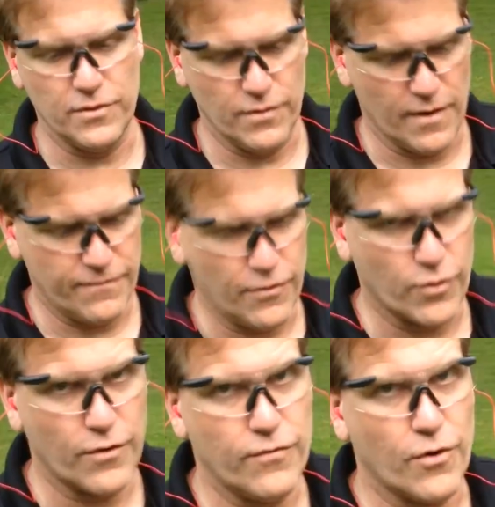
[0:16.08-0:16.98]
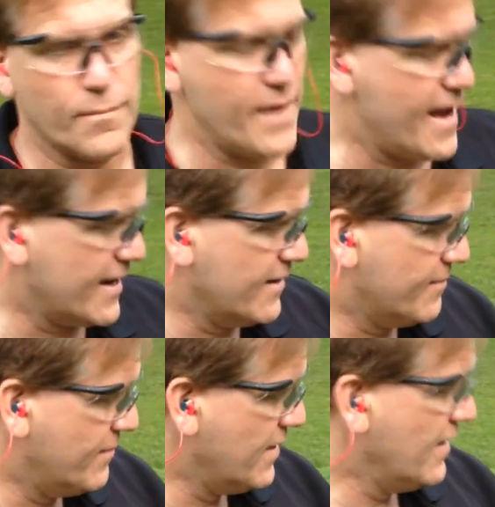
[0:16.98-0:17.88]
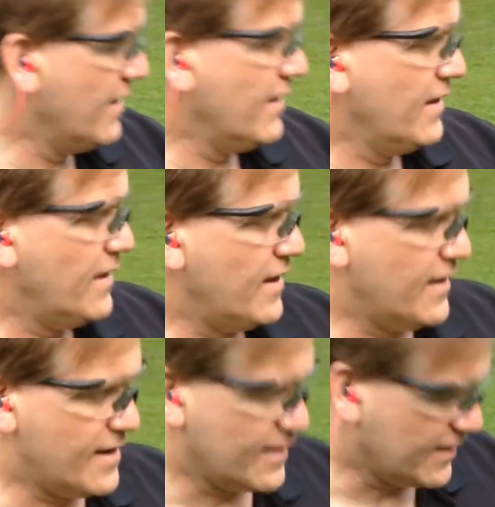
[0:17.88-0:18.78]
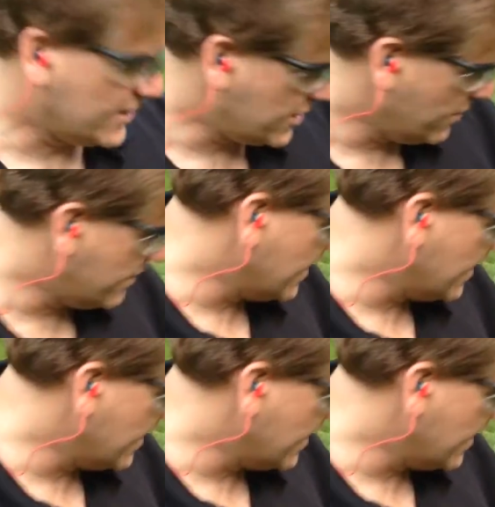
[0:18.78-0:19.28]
to a 44 Magnum. And I'm going to shoot